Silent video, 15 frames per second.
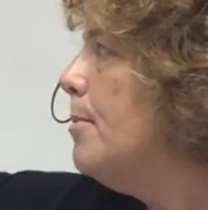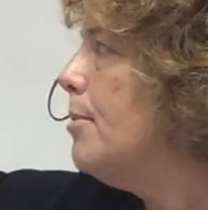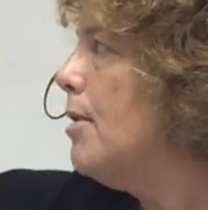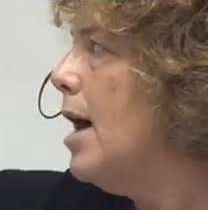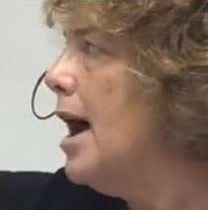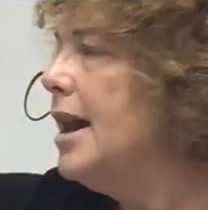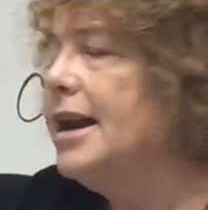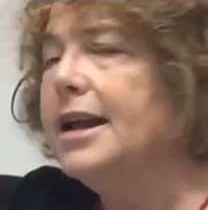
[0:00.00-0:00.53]

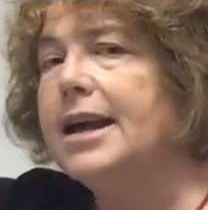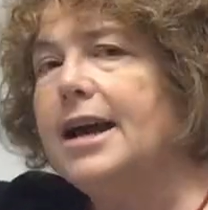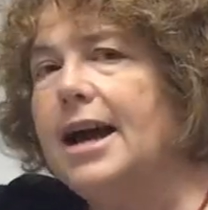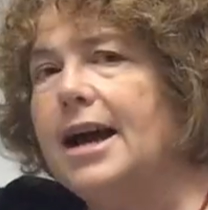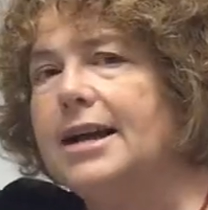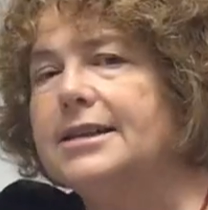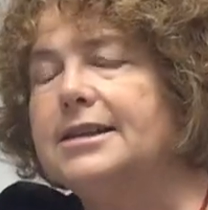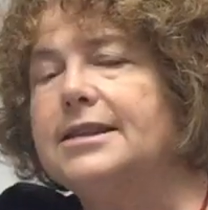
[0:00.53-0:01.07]
product
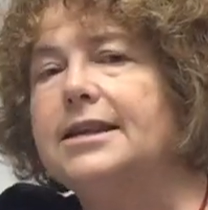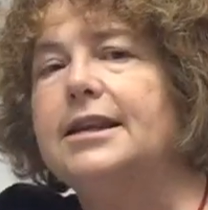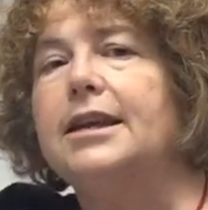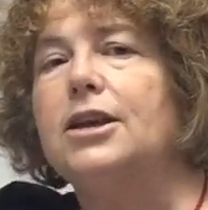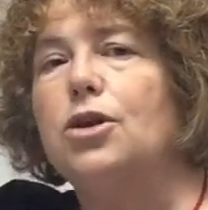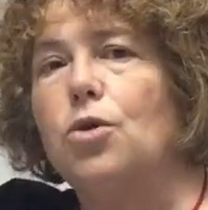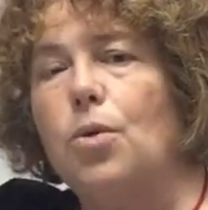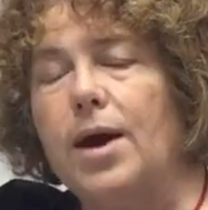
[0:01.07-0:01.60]

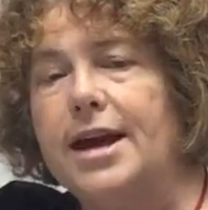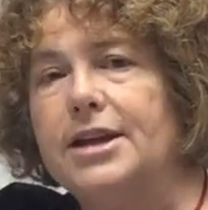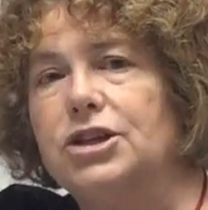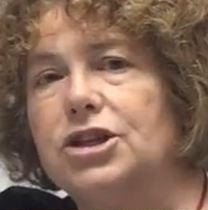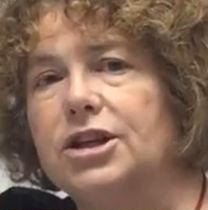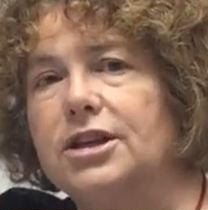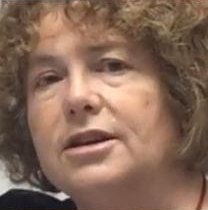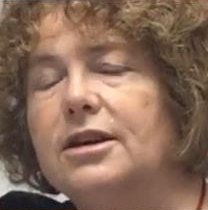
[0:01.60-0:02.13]
constant
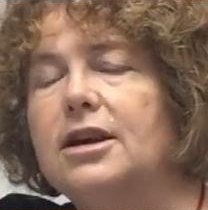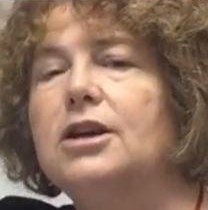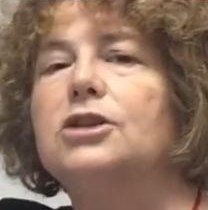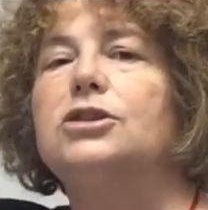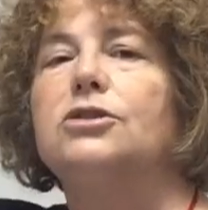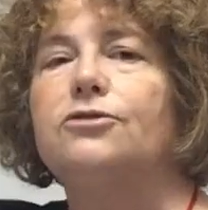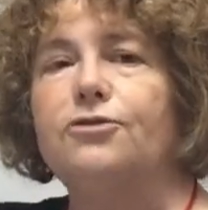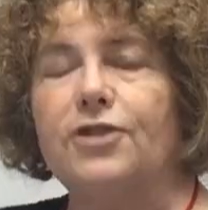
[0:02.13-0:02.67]
equation
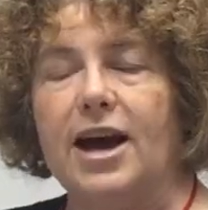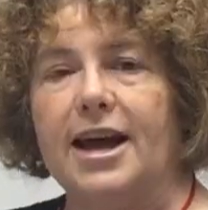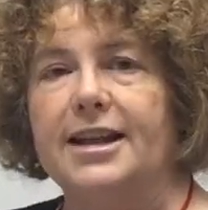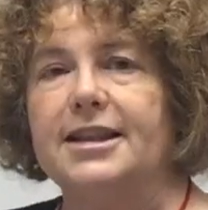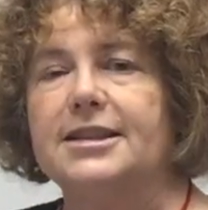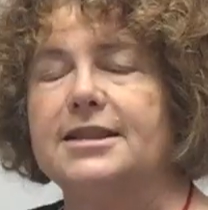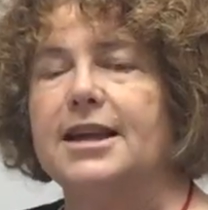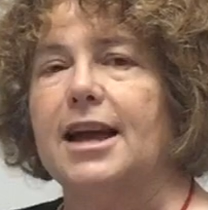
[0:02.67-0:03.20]
to
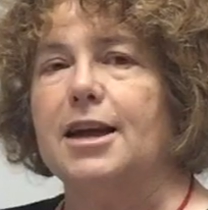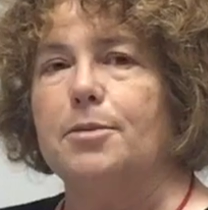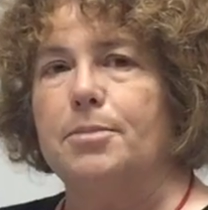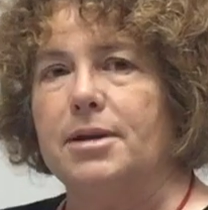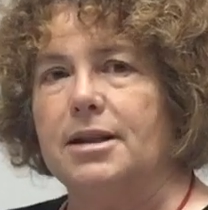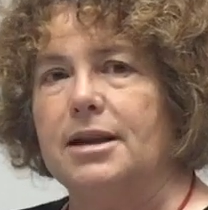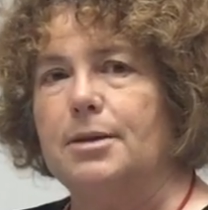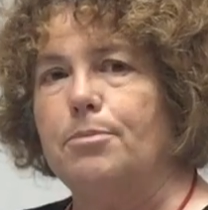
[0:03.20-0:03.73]
find the
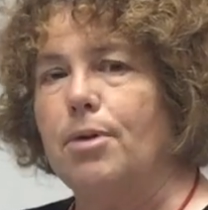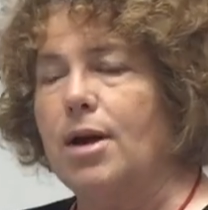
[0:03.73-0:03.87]
solubility